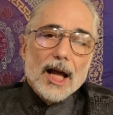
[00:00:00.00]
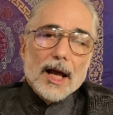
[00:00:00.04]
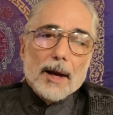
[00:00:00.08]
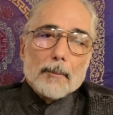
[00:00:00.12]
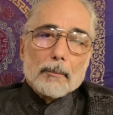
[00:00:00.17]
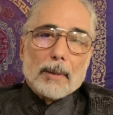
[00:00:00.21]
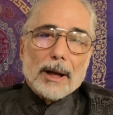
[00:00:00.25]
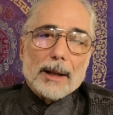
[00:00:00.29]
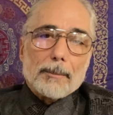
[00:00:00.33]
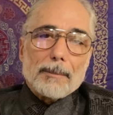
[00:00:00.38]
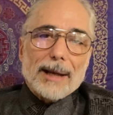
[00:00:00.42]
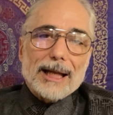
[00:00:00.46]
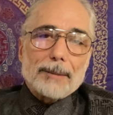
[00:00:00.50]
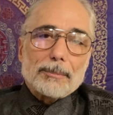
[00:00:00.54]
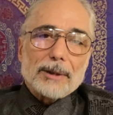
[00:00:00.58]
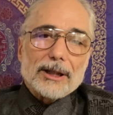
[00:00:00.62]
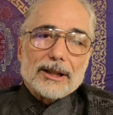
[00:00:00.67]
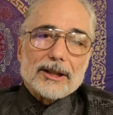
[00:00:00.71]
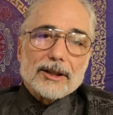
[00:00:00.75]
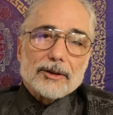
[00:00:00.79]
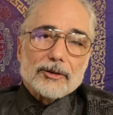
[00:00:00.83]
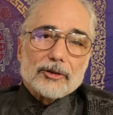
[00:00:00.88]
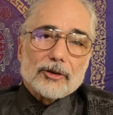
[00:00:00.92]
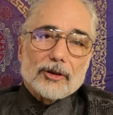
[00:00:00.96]
But it made me
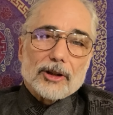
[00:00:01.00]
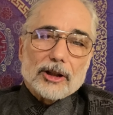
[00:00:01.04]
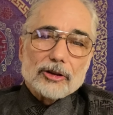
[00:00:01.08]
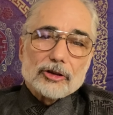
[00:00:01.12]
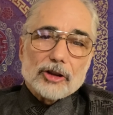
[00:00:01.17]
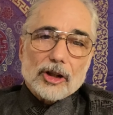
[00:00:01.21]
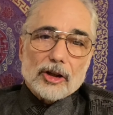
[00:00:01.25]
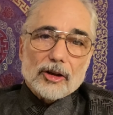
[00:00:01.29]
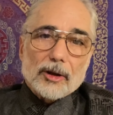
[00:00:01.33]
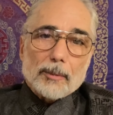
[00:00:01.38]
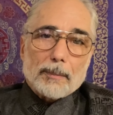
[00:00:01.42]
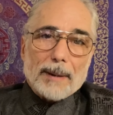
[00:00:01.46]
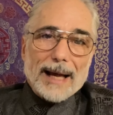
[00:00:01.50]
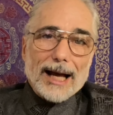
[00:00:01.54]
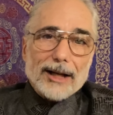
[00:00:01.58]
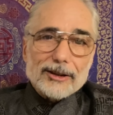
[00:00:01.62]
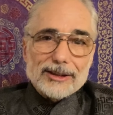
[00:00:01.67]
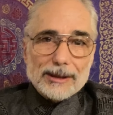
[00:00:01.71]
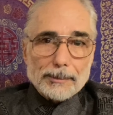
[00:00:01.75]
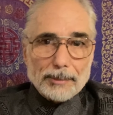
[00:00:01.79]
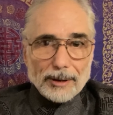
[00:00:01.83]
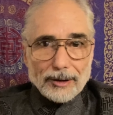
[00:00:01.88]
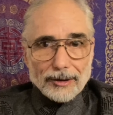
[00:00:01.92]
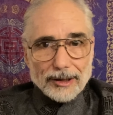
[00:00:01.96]
consider the
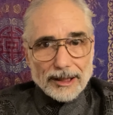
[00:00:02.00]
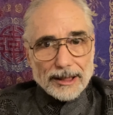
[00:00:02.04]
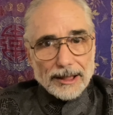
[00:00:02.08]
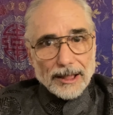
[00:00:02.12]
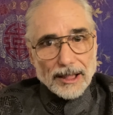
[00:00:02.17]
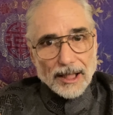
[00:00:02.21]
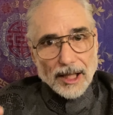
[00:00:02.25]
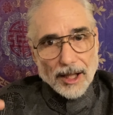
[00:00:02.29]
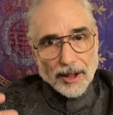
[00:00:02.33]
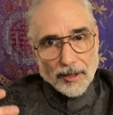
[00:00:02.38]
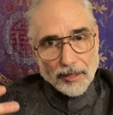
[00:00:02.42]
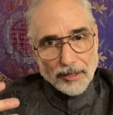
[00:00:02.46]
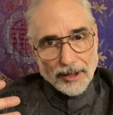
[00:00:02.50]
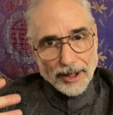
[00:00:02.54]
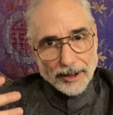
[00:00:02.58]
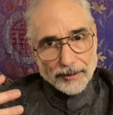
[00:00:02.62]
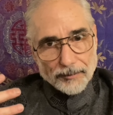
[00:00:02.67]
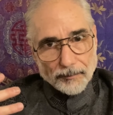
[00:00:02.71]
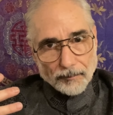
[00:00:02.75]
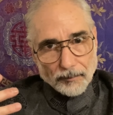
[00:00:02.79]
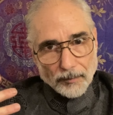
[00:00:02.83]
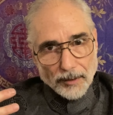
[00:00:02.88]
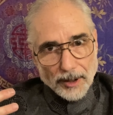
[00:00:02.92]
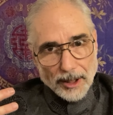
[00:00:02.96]
possibility that
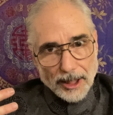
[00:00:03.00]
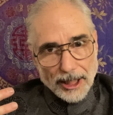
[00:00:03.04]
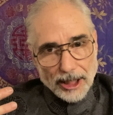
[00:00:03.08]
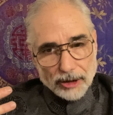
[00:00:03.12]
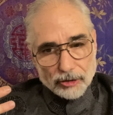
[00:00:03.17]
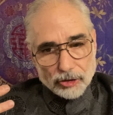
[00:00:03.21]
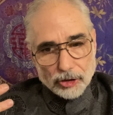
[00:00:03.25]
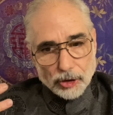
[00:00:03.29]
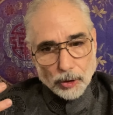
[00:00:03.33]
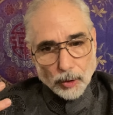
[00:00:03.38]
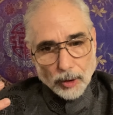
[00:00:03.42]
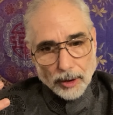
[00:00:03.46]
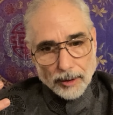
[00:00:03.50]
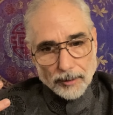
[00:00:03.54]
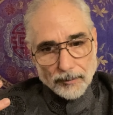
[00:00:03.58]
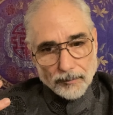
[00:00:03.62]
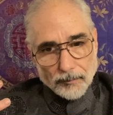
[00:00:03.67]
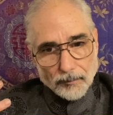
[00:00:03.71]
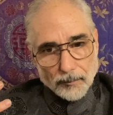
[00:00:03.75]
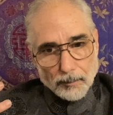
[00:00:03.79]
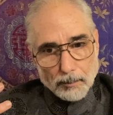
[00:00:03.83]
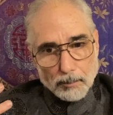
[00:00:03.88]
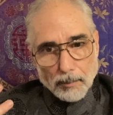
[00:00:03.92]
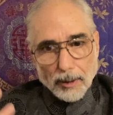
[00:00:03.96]
it's your
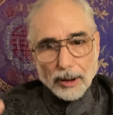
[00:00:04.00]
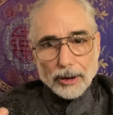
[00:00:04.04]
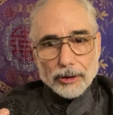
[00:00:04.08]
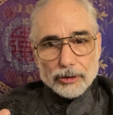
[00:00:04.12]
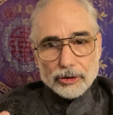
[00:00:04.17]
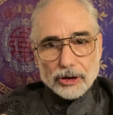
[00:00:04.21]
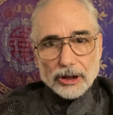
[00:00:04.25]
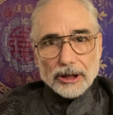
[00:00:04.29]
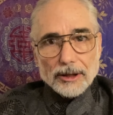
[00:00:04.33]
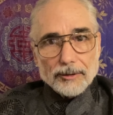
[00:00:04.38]
merging.